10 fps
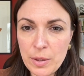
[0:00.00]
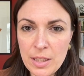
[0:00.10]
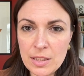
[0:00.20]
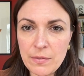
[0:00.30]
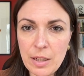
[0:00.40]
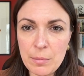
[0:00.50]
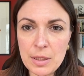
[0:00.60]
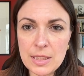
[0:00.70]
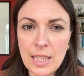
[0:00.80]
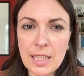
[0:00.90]
within the
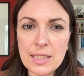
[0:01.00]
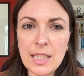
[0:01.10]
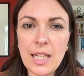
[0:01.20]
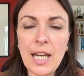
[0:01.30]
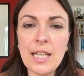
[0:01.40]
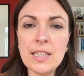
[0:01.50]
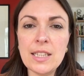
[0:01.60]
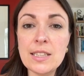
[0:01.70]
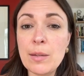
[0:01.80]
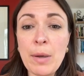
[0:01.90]
development sector and
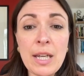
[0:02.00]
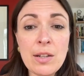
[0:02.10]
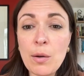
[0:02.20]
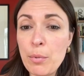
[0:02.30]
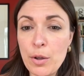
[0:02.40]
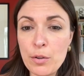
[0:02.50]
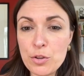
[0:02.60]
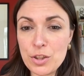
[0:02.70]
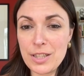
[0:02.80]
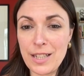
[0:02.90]
is the main
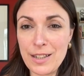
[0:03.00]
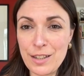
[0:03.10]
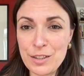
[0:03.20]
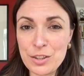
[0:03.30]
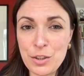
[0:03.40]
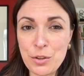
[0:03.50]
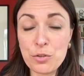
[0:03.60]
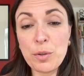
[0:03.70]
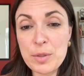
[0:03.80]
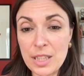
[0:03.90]
approach taken to
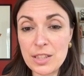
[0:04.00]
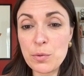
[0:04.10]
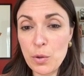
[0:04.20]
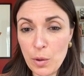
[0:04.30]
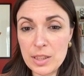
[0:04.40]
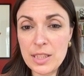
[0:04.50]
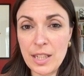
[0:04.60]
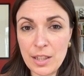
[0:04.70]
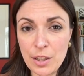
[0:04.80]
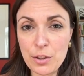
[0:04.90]
contributing to equality
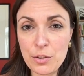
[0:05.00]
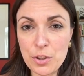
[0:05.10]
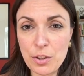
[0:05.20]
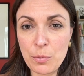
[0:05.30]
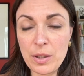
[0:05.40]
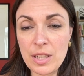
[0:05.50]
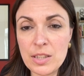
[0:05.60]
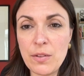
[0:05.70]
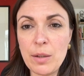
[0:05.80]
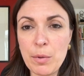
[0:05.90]
and inclusion within
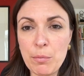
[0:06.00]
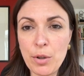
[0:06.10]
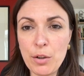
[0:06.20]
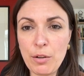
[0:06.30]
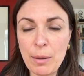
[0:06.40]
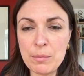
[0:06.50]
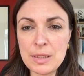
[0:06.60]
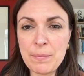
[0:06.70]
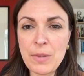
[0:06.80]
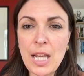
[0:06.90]
development
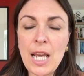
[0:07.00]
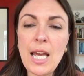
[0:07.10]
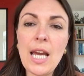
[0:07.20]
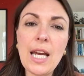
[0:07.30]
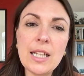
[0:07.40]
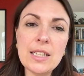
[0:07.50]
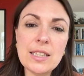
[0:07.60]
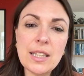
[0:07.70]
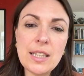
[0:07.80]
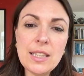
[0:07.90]
programmes.
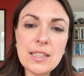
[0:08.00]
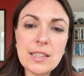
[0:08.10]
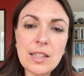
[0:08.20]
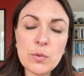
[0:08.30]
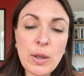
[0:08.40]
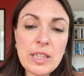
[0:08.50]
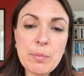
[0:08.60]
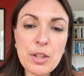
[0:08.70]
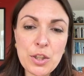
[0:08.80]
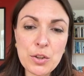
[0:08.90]
And its
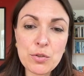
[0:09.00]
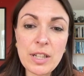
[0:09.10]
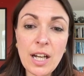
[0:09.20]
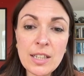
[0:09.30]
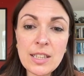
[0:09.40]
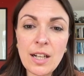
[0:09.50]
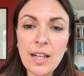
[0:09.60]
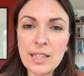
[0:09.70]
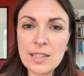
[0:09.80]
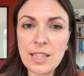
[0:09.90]
widespread use really
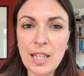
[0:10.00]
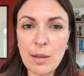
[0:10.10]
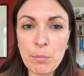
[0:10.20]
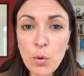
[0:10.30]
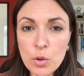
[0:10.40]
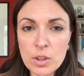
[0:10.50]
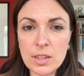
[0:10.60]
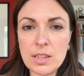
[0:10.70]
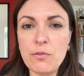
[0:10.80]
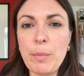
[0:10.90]
underlines the
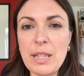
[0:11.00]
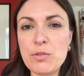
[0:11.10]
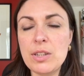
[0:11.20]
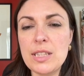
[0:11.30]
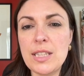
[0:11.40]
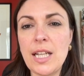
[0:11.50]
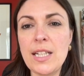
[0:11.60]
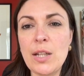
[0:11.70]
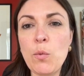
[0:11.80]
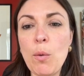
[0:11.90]
importance of better
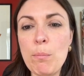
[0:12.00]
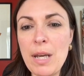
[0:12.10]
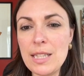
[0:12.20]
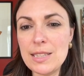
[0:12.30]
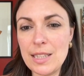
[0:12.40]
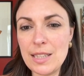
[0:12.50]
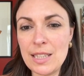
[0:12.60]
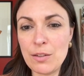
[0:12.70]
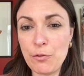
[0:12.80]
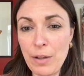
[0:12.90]
understanding what makes it
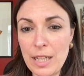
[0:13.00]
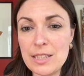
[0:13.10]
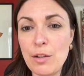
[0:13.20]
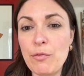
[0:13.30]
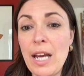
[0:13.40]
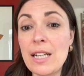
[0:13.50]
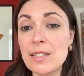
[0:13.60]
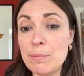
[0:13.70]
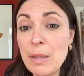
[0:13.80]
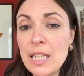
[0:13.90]
as effective and
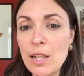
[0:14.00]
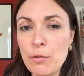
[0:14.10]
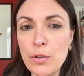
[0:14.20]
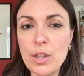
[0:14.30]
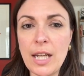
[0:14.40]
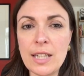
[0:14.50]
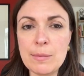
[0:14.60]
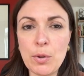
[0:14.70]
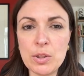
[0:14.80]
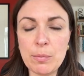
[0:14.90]
as meaningful
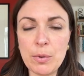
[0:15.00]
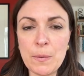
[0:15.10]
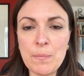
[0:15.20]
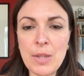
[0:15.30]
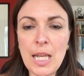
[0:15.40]
as possible.